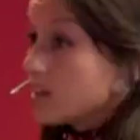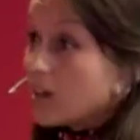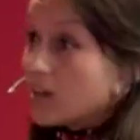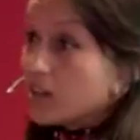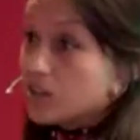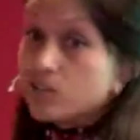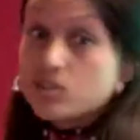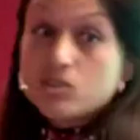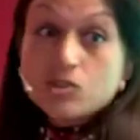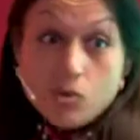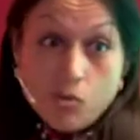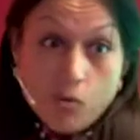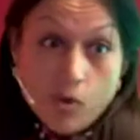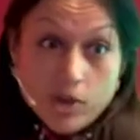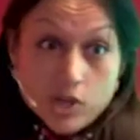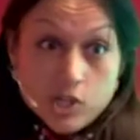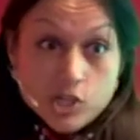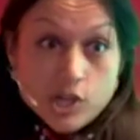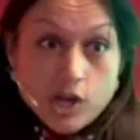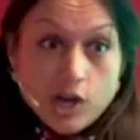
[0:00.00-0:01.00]
I could do a
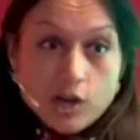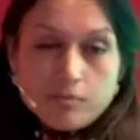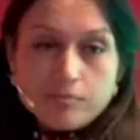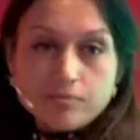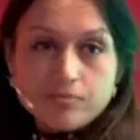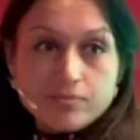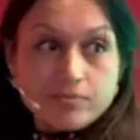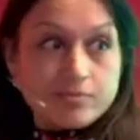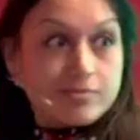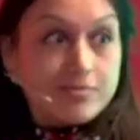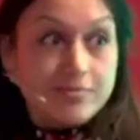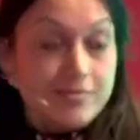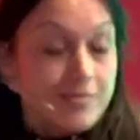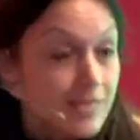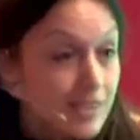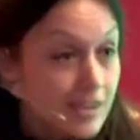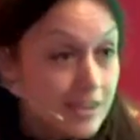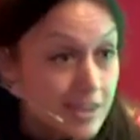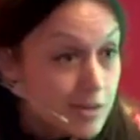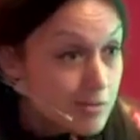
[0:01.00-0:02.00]
workshop.
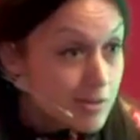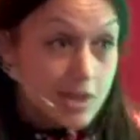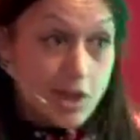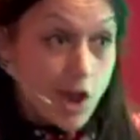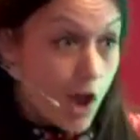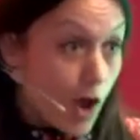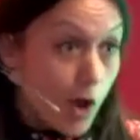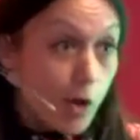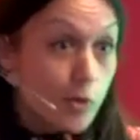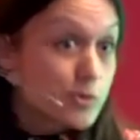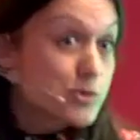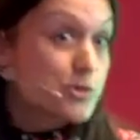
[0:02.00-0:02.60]
And they're like, oh,